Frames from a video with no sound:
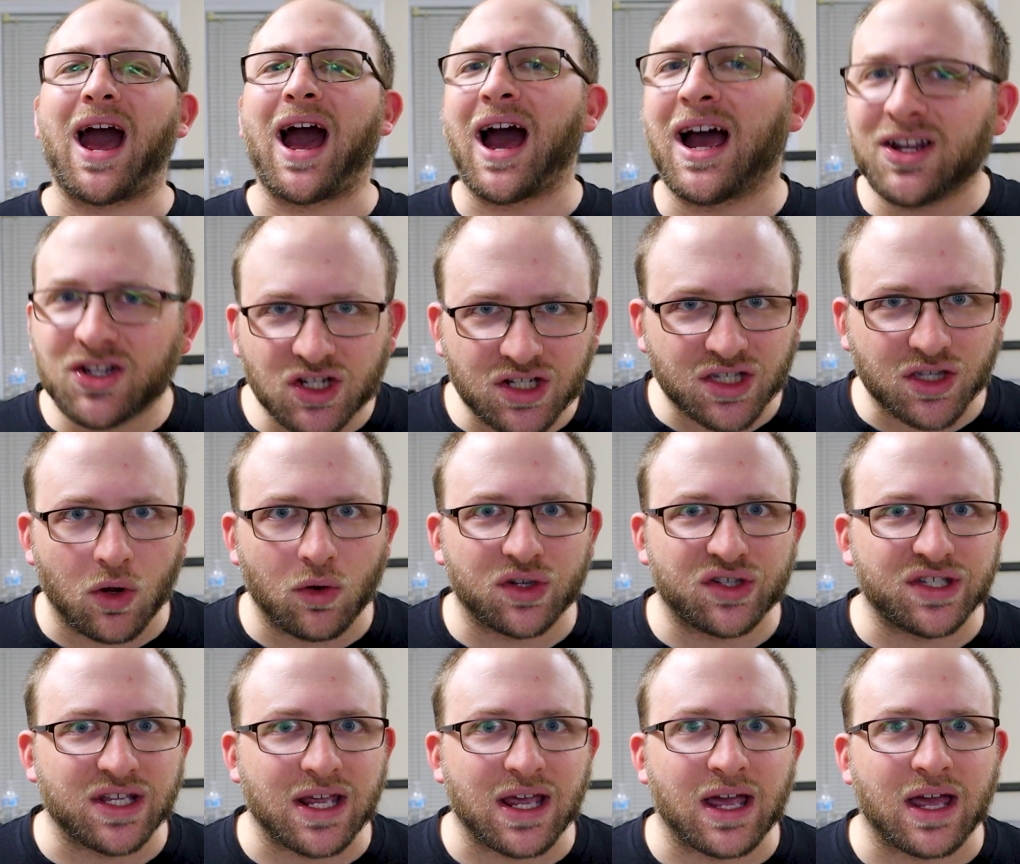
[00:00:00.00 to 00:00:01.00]
I just don't
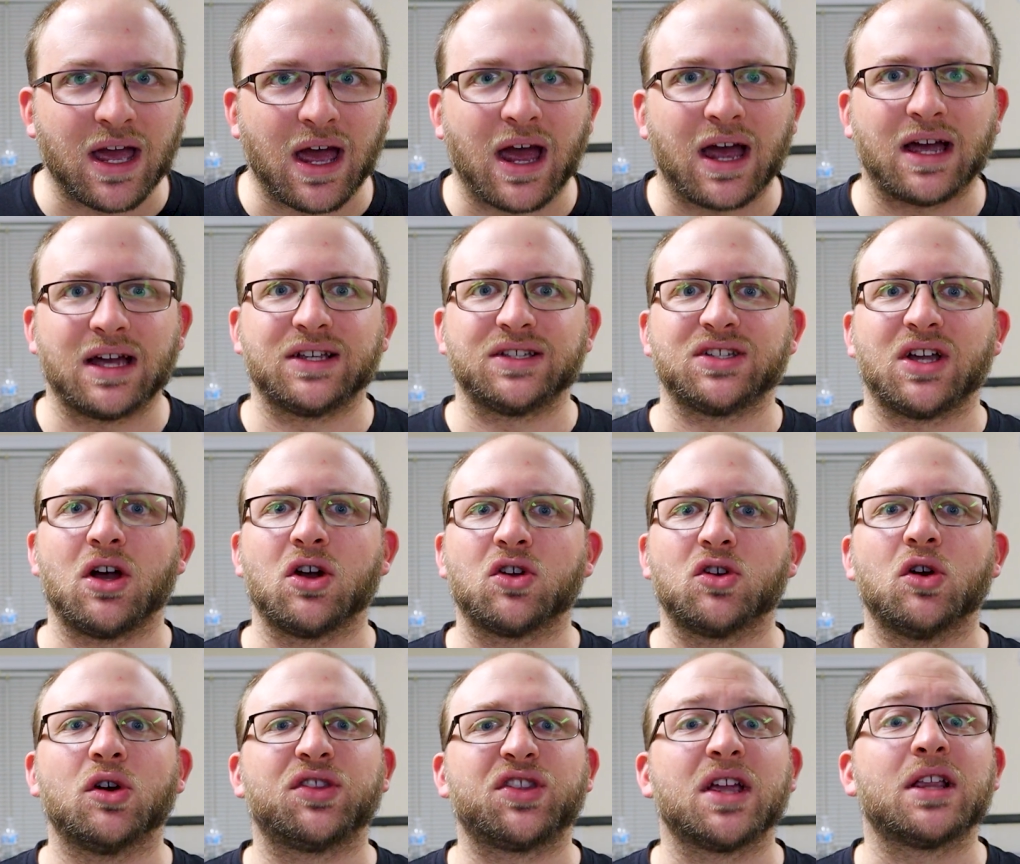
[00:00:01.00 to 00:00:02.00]
see it as a
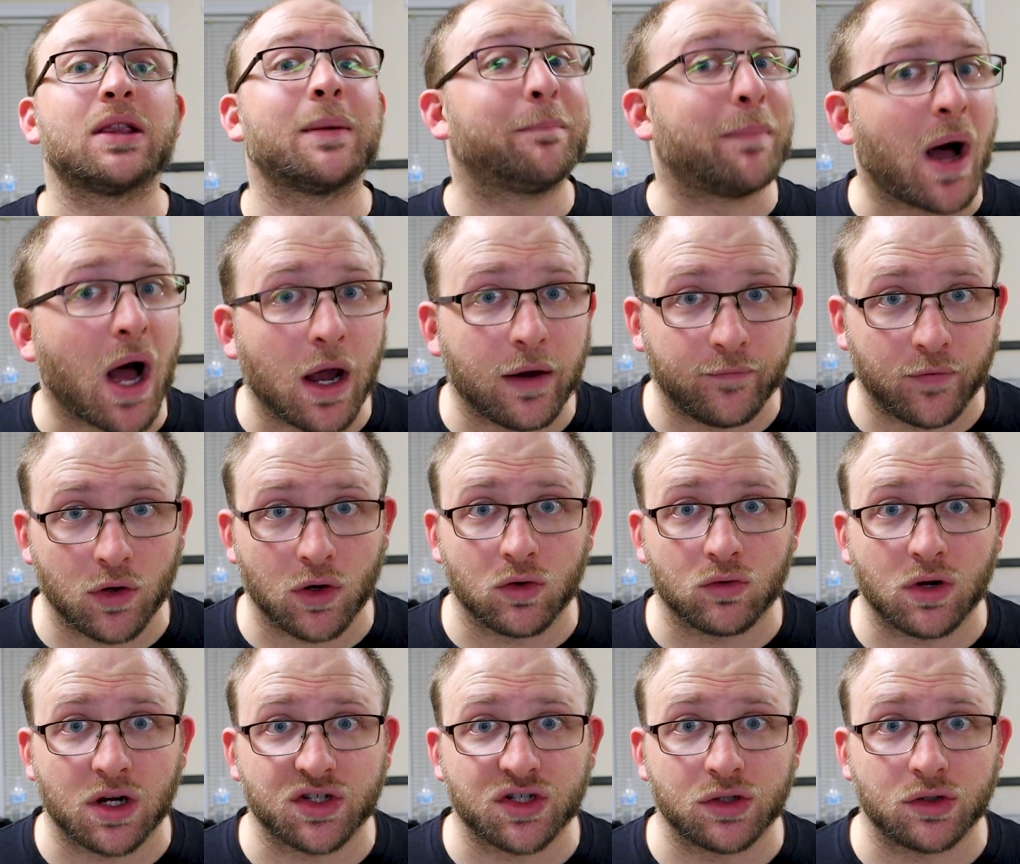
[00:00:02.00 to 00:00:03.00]
good thing to buy for your
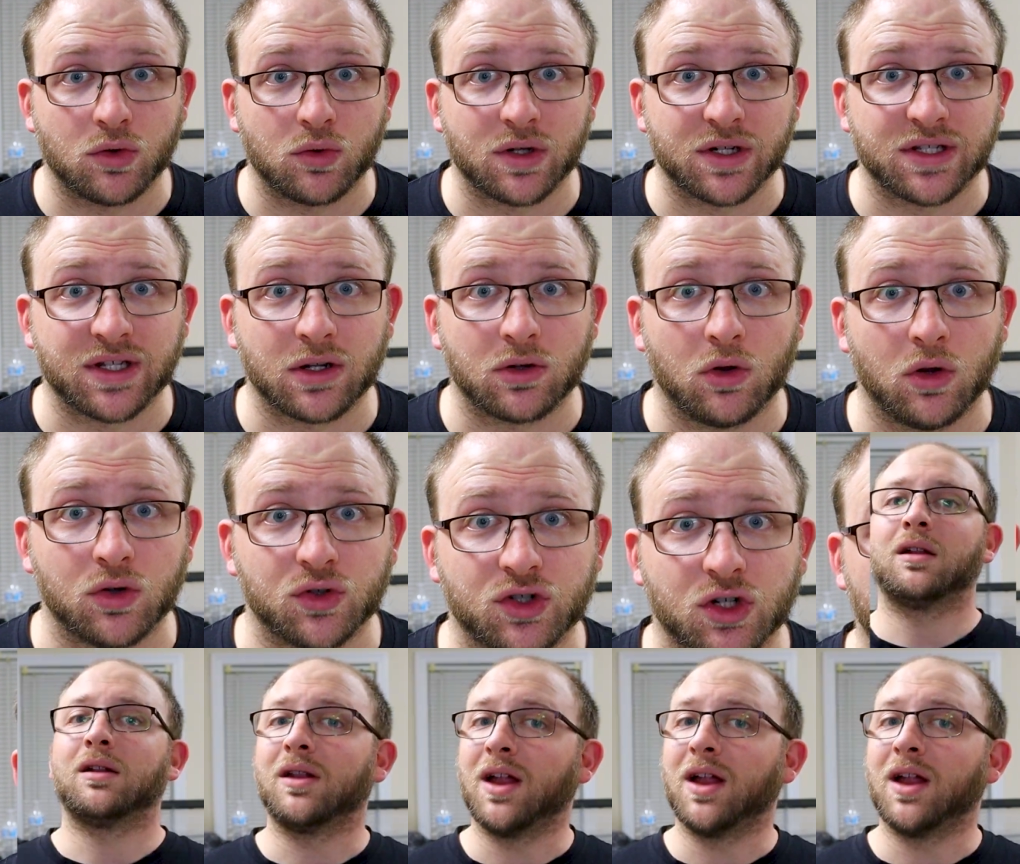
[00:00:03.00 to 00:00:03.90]
Russian tortoise enclosure.